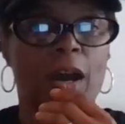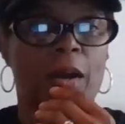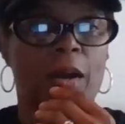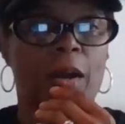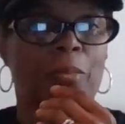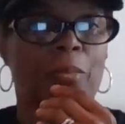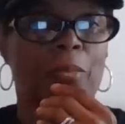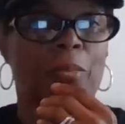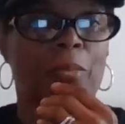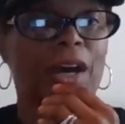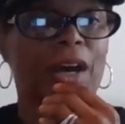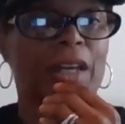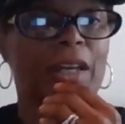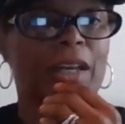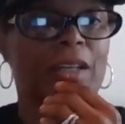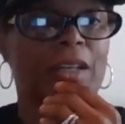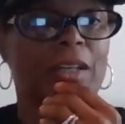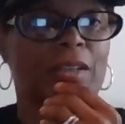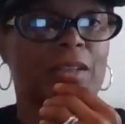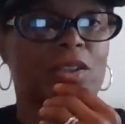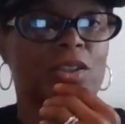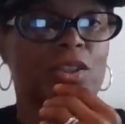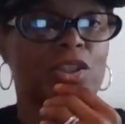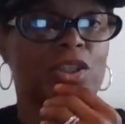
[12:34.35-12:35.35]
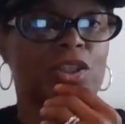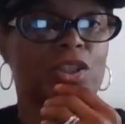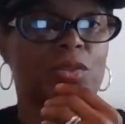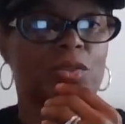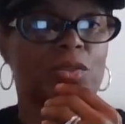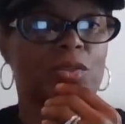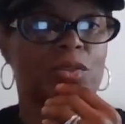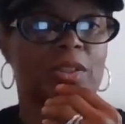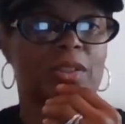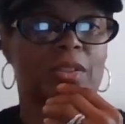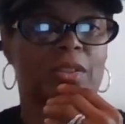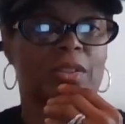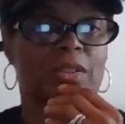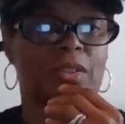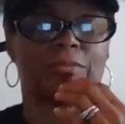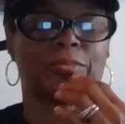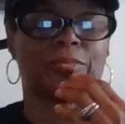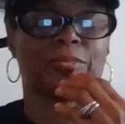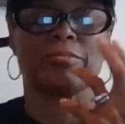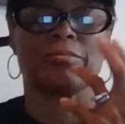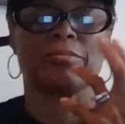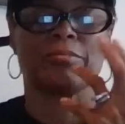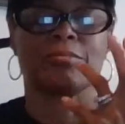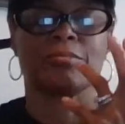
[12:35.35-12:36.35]
But she was
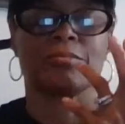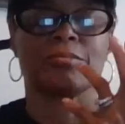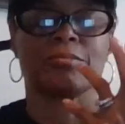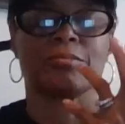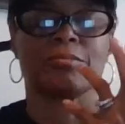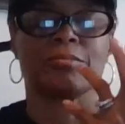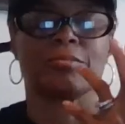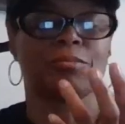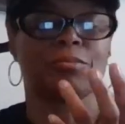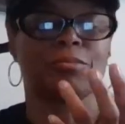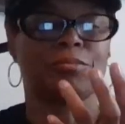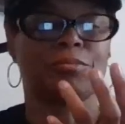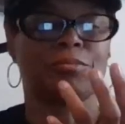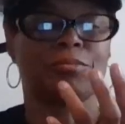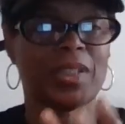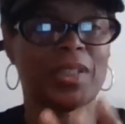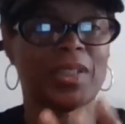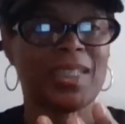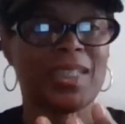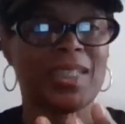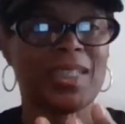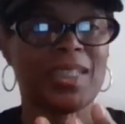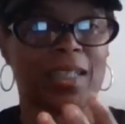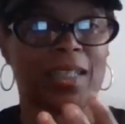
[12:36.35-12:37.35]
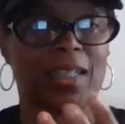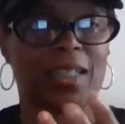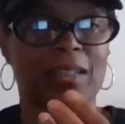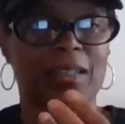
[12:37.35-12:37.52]
busy.